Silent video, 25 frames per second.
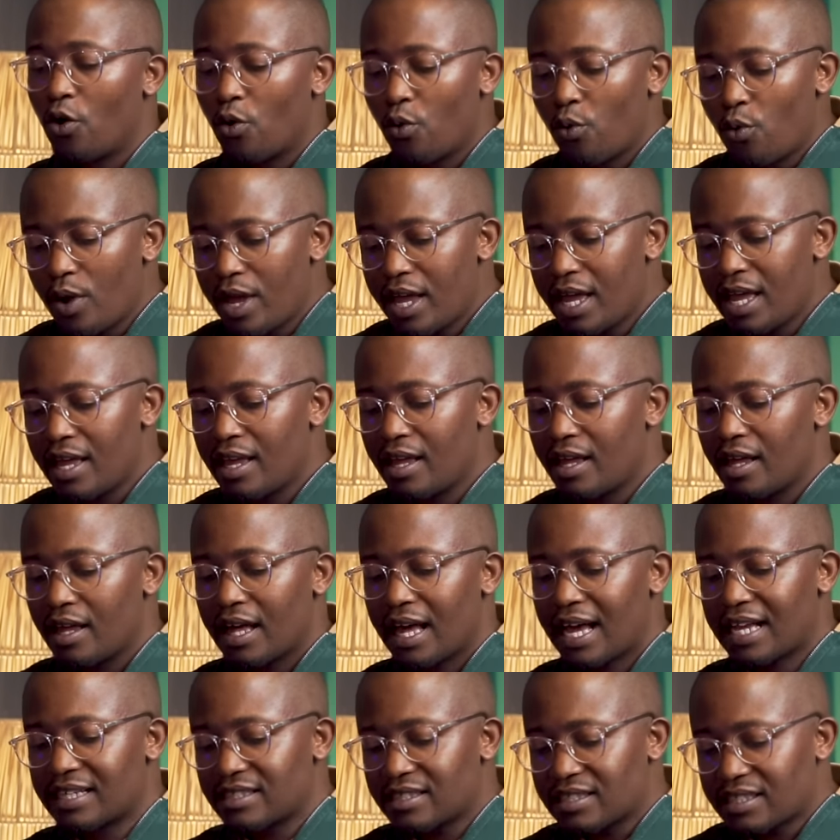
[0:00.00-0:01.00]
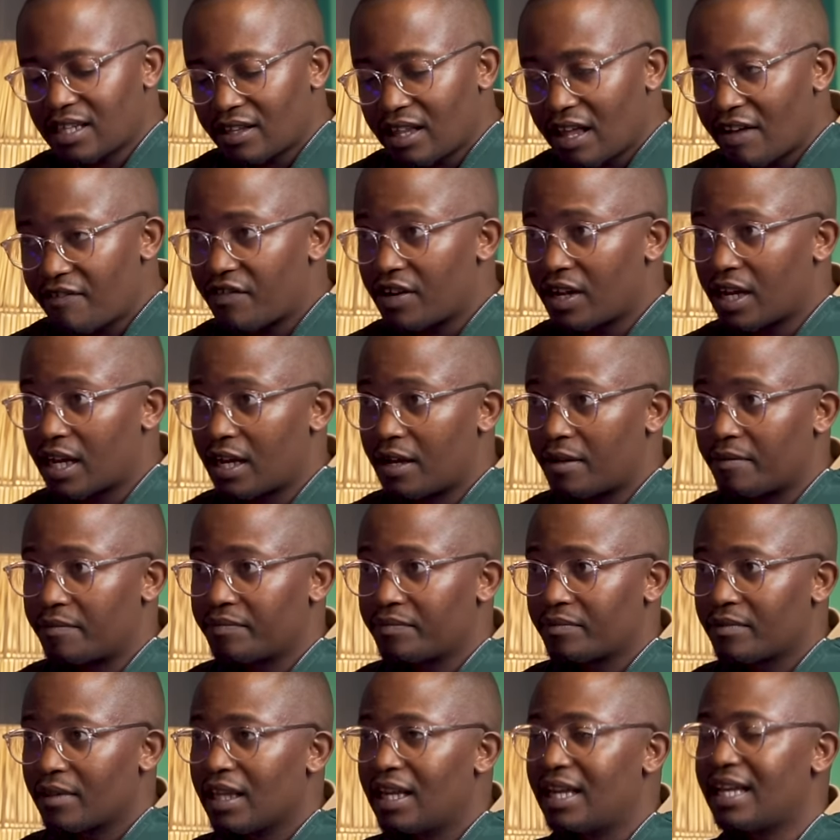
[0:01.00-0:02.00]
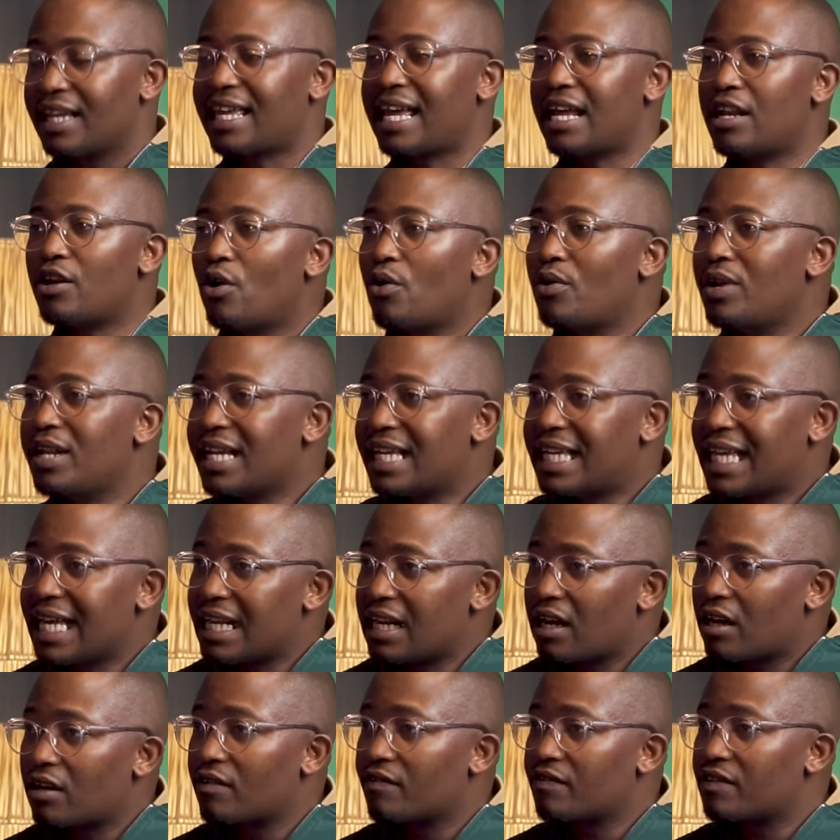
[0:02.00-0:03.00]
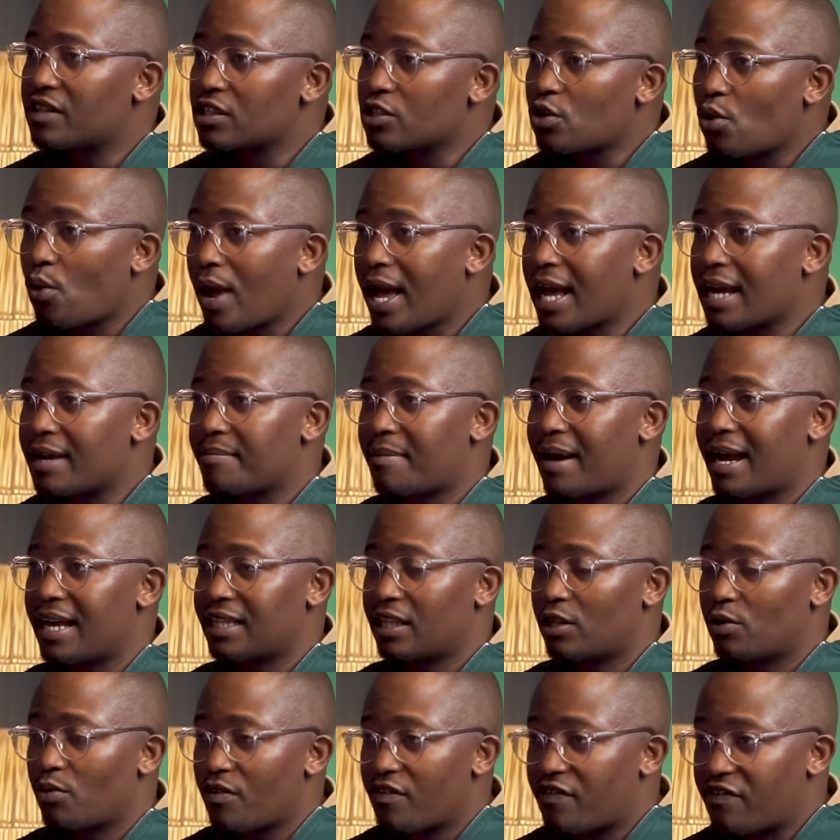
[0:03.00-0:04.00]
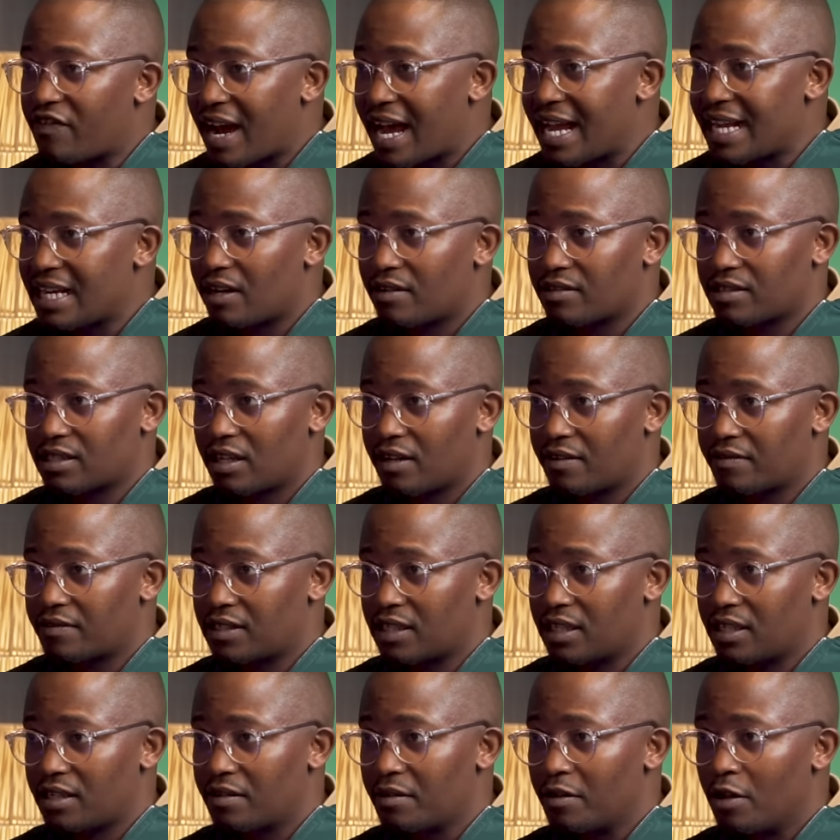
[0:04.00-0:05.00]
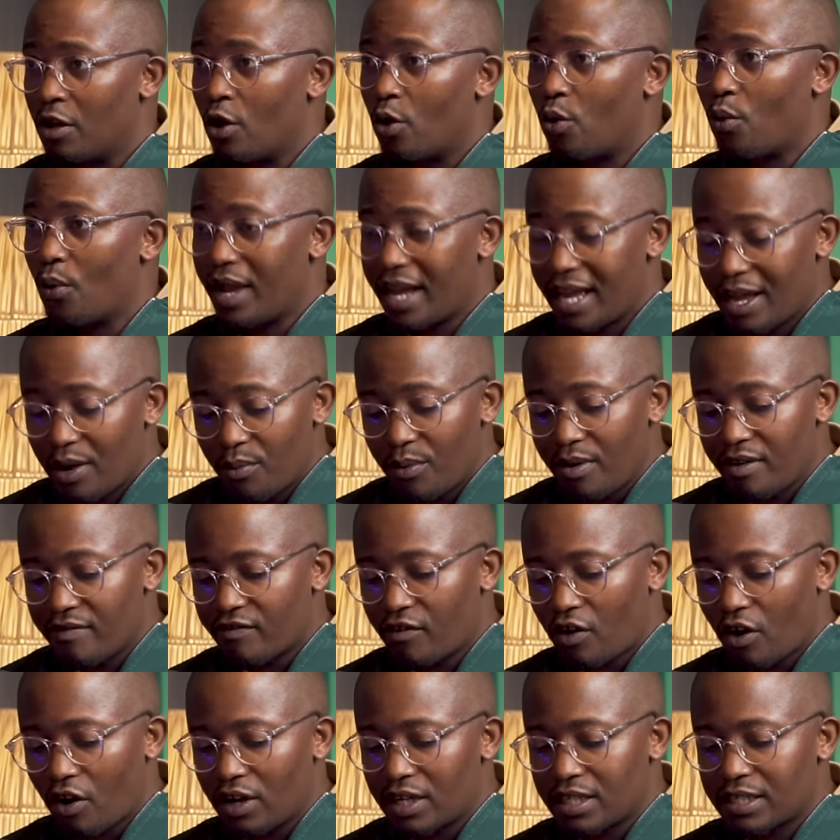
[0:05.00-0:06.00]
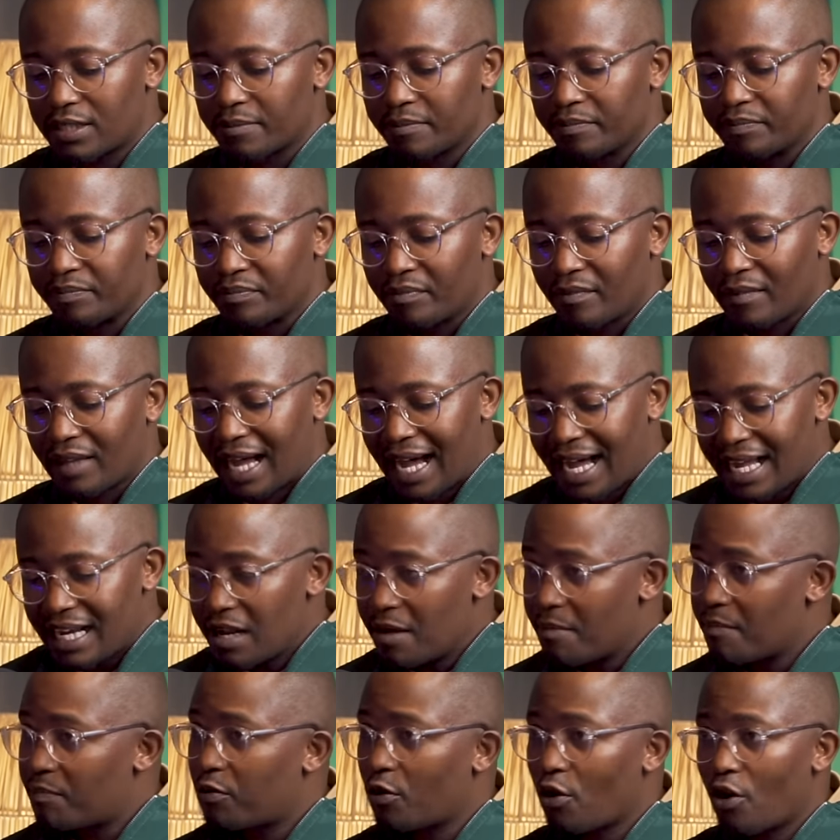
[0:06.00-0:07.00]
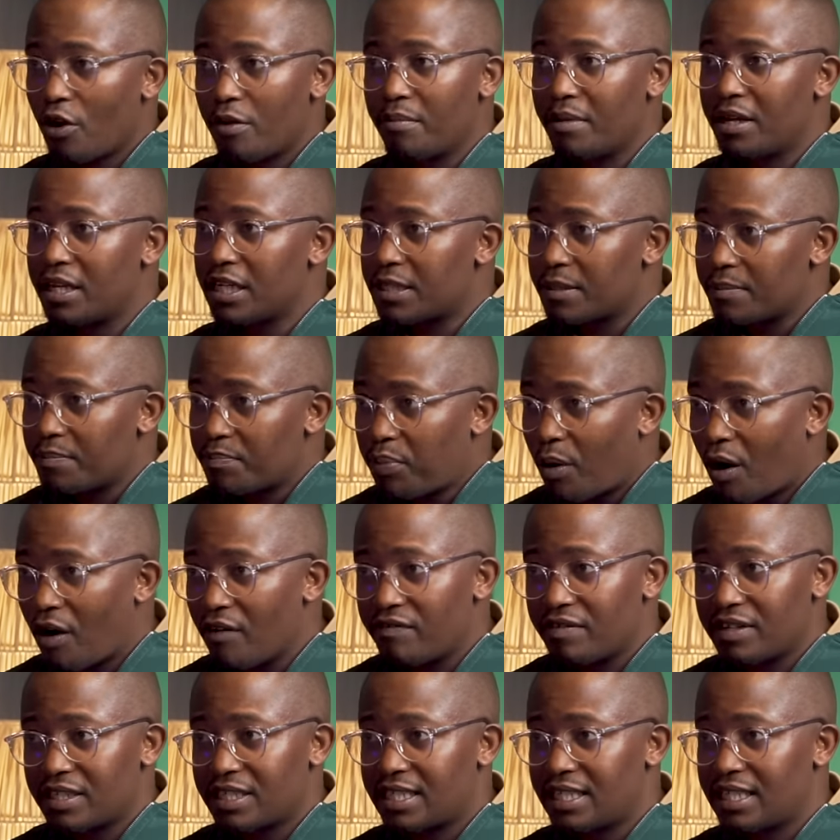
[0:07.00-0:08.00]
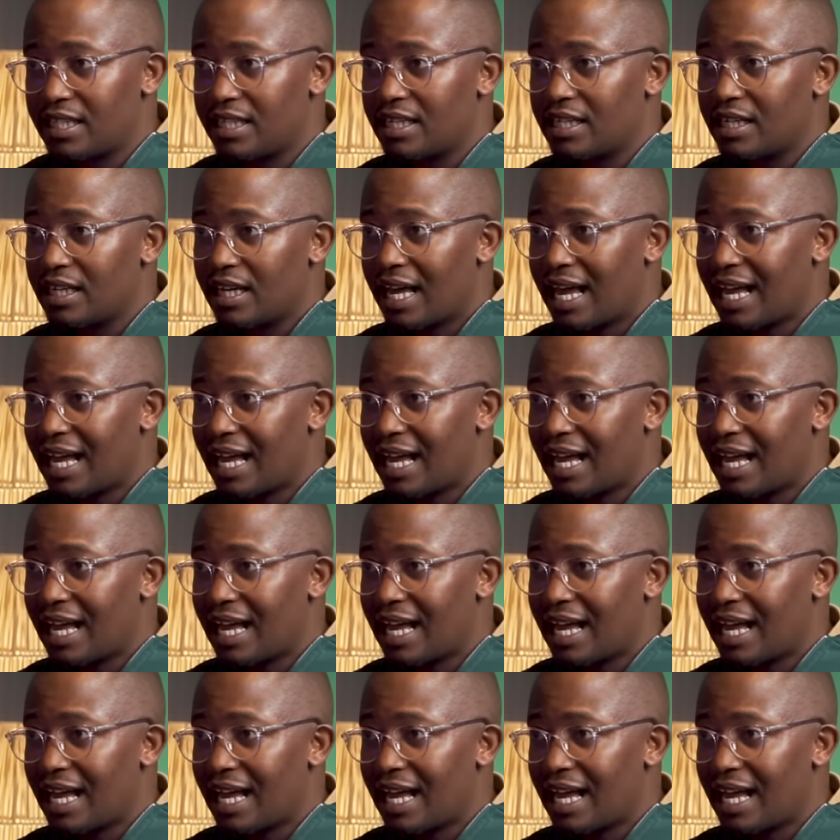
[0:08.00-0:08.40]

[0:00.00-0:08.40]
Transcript: We, as South Africa, can only get out of this quagmire that we find ourselves in, where we've got unemployment, poverty,